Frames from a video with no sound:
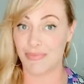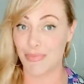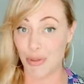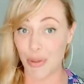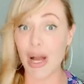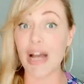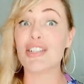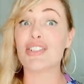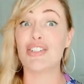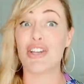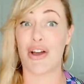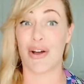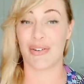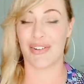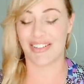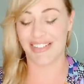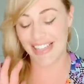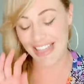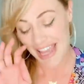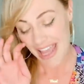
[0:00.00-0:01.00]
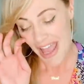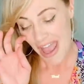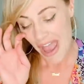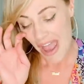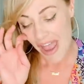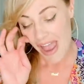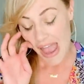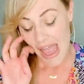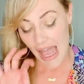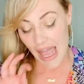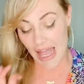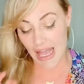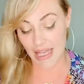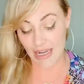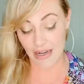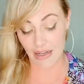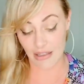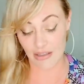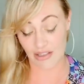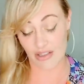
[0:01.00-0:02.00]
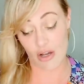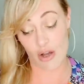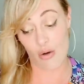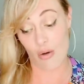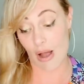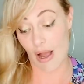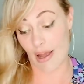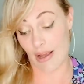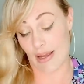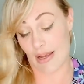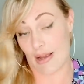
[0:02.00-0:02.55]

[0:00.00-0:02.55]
you guys know. And so